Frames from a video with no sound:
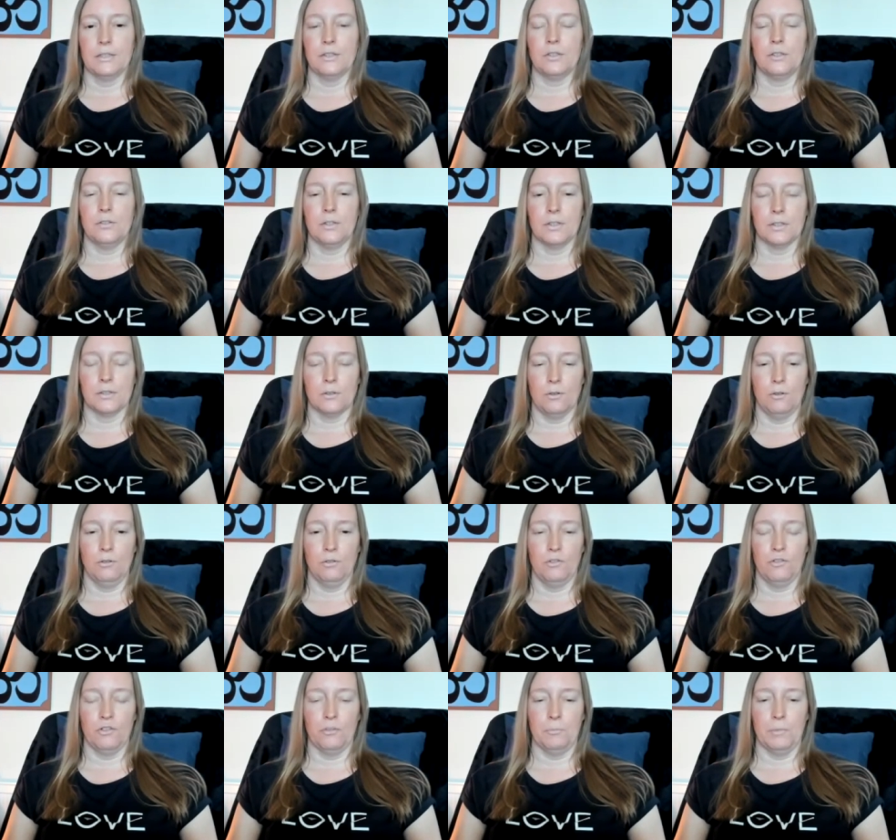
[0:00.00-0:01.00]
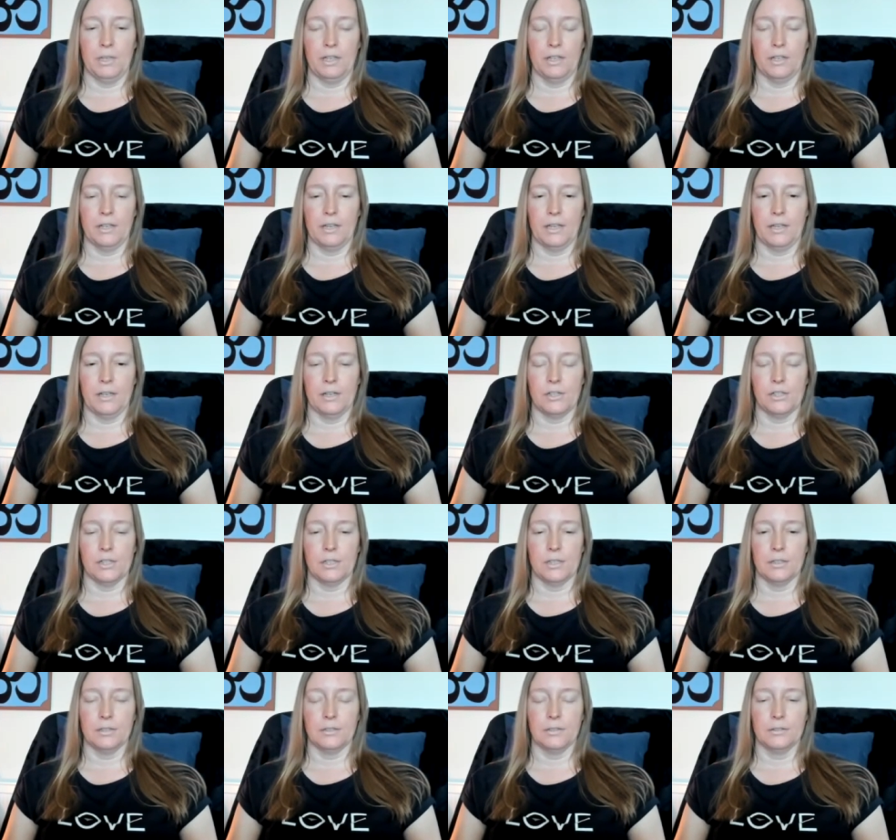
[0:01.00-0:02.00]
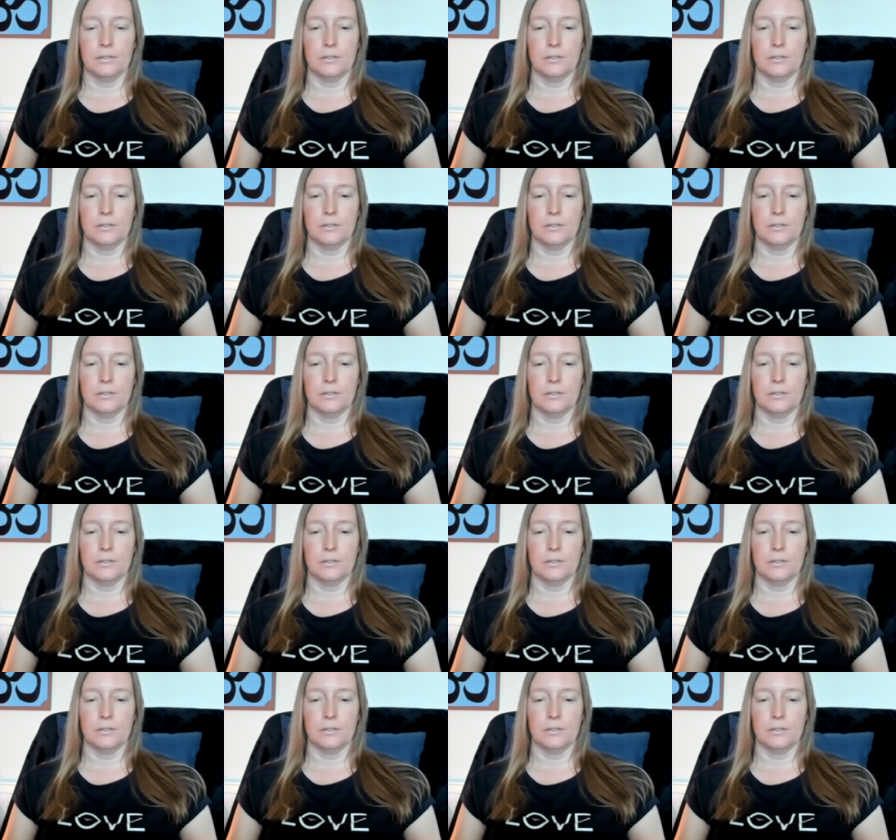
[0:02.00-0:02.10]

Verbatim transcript: to this old familiar energy?